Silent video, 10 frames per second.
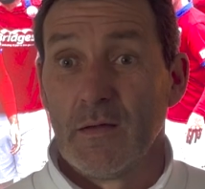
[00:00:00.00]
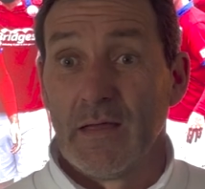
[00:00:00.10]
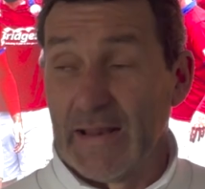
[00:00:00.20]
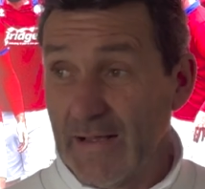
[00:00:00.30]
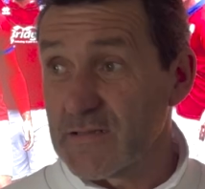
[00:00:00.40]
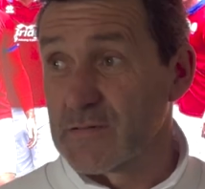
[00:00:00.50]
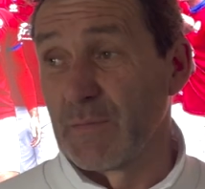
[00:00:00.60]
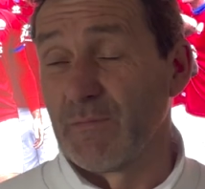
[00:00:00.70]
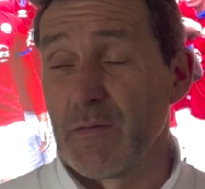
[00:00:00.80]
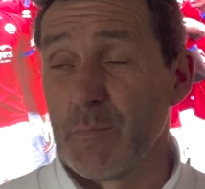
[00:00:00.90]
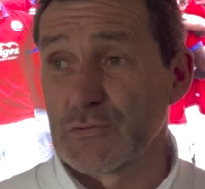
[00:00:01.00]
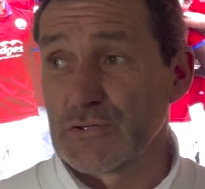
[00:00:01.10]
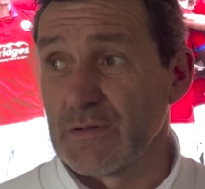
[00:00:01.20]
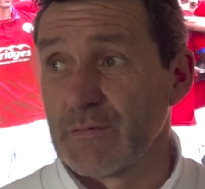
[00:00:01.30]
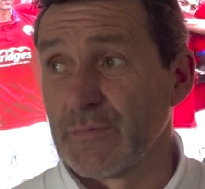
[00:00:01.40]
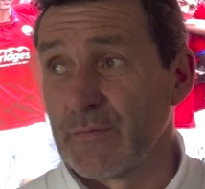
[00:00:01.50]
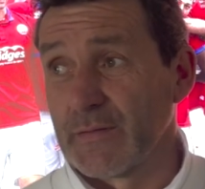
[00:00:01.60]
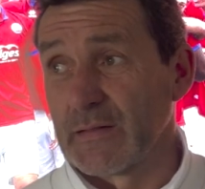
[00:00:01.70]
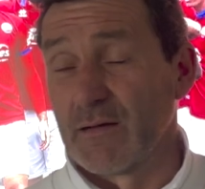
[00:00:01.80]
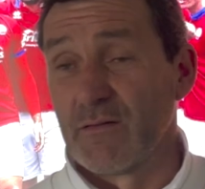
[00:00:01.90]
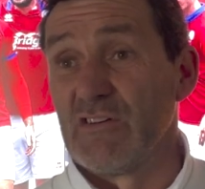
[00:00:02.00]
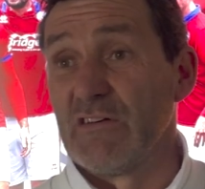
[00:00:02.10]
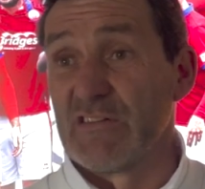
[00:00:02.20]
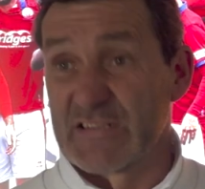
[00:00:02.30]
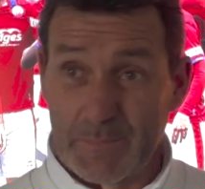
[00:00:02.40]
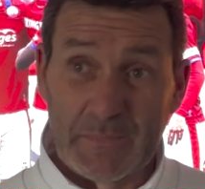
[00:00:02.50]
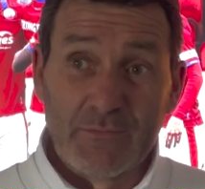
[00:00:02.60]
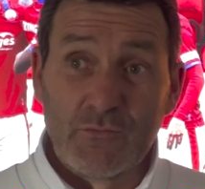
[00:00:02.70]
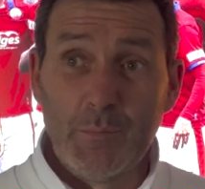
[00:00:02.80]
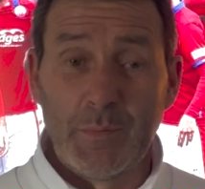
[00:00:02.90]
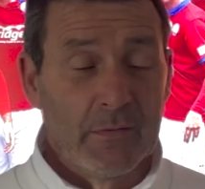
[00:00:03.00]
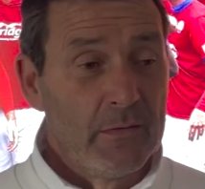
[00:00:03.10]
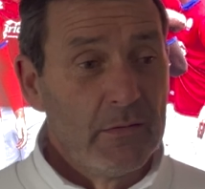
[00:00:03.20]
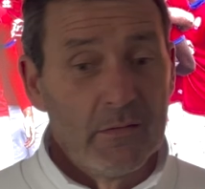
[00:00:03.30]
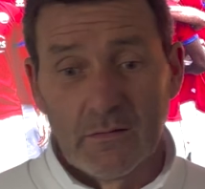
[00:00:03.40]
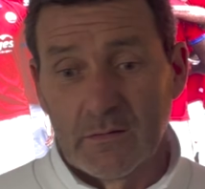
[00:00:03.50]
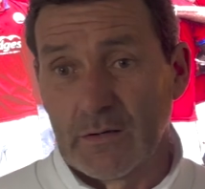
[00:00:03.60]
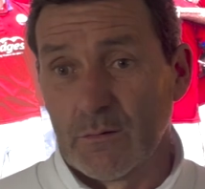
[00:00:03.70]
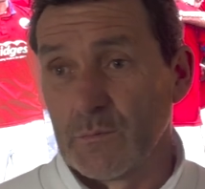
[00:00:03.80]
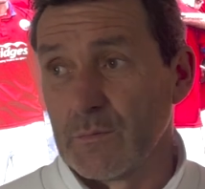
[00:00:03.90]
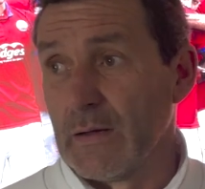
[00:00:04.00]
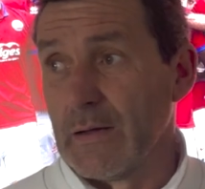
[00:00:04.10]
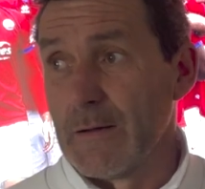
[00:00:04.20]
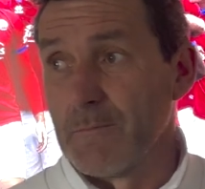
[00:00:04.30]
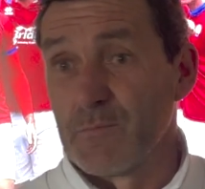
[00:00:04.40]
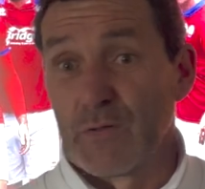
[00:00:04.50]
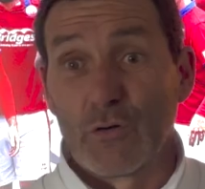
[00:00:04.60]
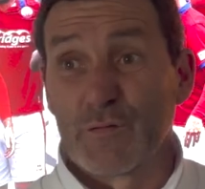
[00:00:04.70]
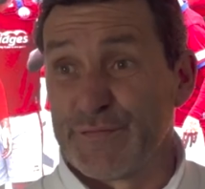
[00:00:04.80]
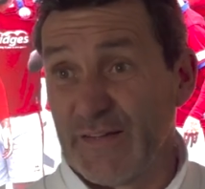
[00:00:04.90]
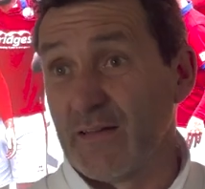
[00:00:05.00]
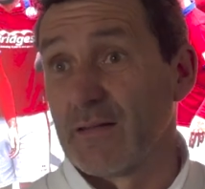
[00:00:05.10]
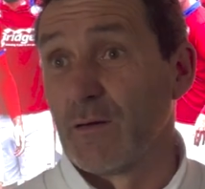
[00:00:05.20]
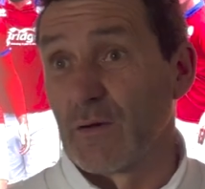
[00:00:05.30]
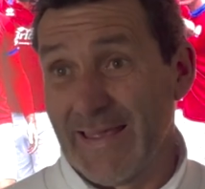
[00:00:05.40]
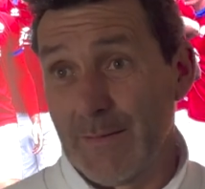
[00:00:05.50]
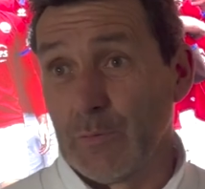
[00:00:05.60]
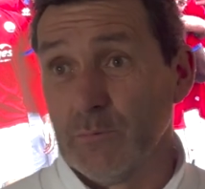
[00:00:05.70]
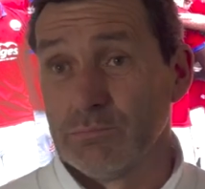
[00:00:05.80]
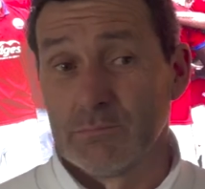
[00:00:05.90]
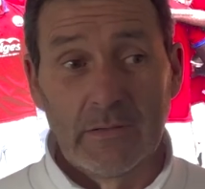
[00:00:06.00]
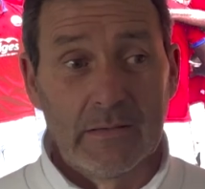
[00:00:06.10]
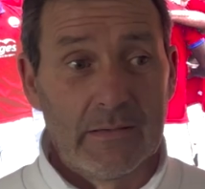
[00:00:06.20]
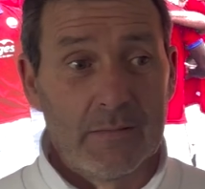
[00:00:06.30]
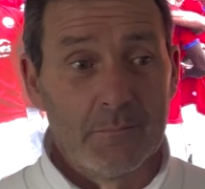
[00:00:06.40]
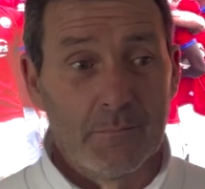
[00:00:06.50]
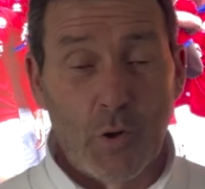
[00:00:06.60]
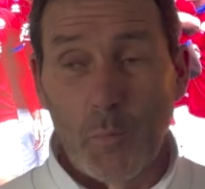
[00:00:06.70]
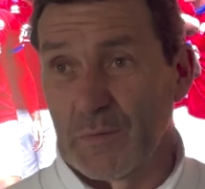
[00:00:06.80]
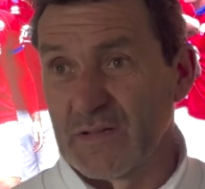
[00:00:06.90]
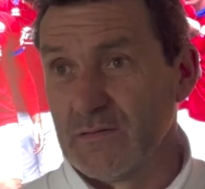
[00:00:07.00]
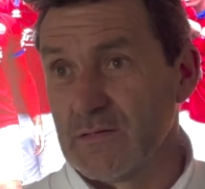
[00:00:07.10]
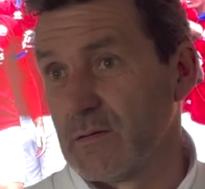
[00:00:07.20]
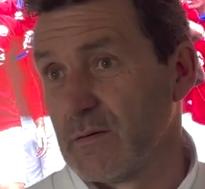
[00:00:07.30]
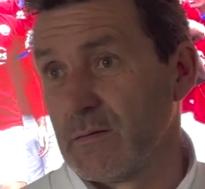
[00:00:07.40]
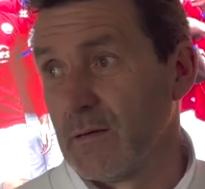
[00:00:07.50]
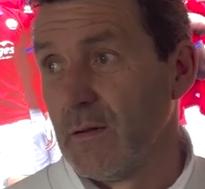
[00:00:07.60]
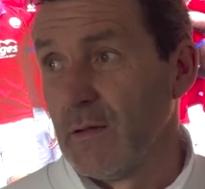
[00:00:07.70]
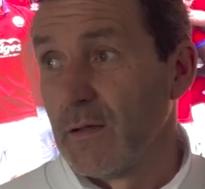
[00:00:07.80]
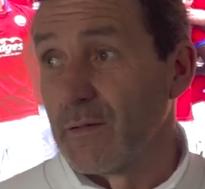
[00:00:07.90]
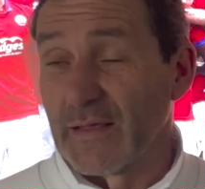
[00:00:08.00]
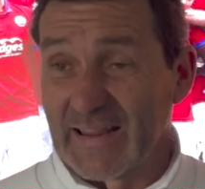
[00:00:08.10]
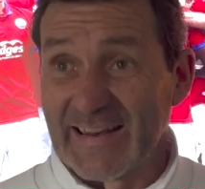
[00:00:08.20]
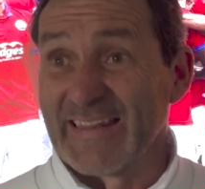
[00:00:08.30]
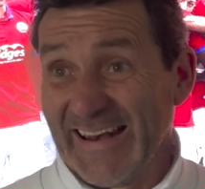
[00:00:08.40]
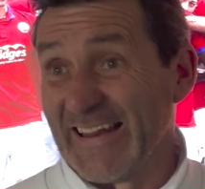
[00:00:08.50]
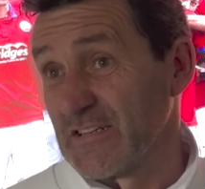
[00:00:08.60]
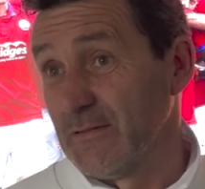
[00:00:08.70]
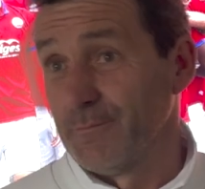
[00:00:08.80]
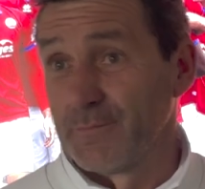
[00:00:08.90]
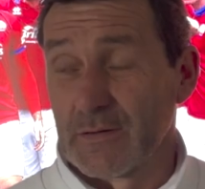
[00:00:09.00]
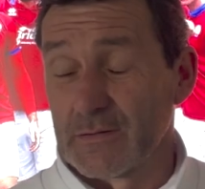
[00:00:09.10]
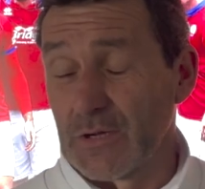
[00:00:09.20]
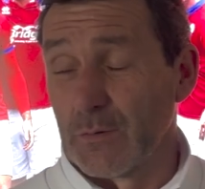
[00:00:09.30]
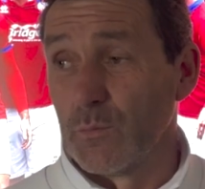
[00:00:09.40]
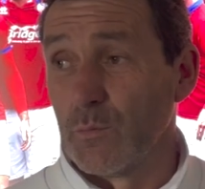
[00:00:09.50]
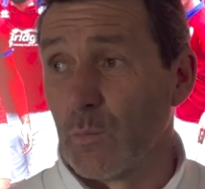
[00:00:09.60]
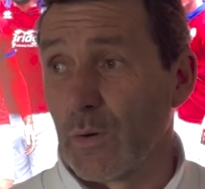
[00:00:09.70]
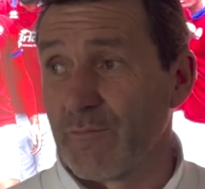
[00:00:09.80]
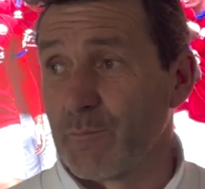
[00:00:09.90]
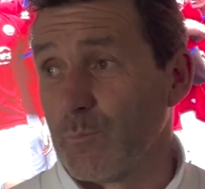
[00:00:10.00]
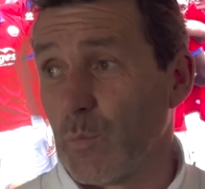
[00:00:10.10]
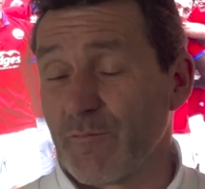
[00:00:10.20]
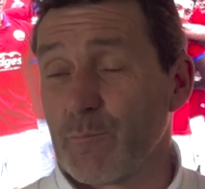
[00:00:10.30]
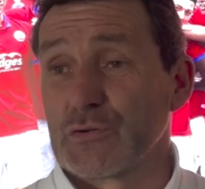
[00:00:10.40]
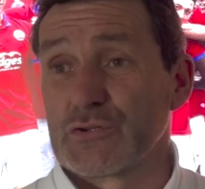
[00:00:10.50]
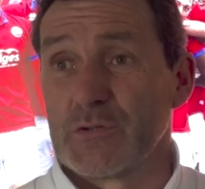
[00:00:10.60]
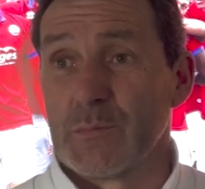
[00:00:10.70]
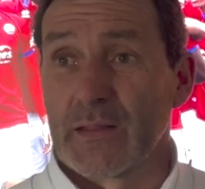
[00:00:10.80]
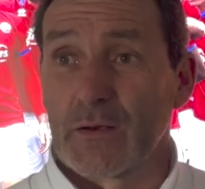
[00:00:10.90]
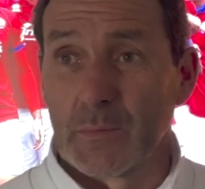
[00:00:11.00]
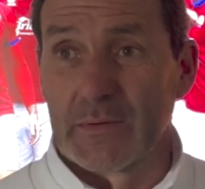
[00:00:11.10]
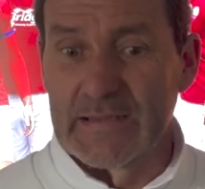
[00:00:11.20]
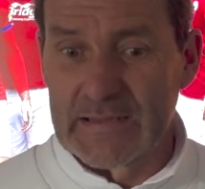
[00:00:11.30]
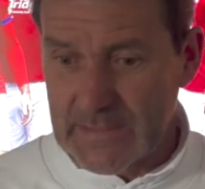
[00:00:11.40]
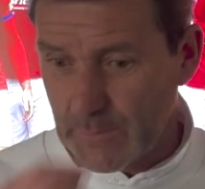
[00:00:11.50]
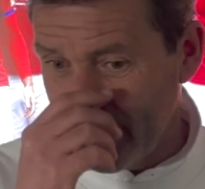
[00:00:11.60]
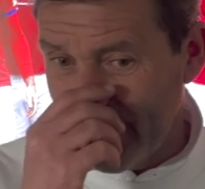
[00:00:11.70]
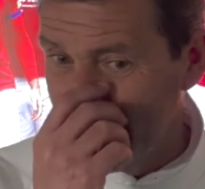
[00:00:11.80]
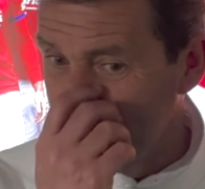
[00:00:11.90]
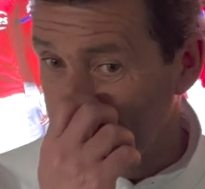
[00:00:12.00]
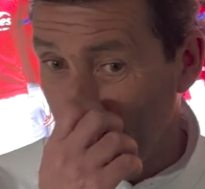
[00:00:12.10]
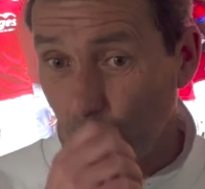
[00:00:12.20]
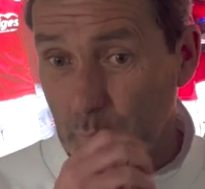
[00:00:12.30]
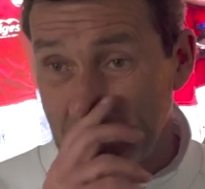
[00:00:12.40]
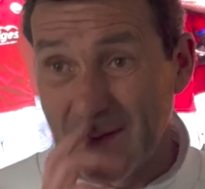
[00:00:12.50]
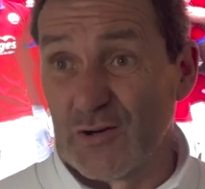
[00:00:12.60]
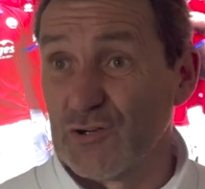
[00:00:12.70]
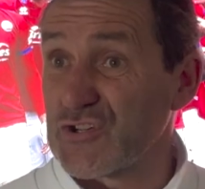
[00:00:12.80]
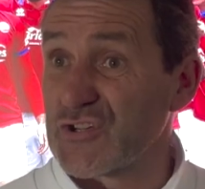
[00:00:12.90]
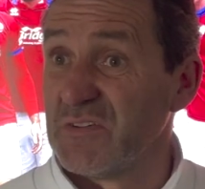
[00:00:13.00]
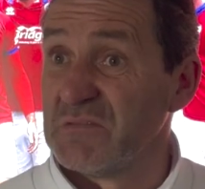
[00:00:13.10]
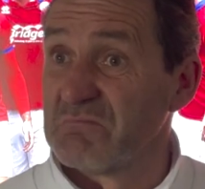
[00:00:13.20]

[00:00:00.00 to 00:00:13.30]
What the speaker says: It has been very positive. I think they're a really receptive group. You know, they look fit, they look able, competent, and they listen. So what I've put to them in the couple of days that we've had has all been about us.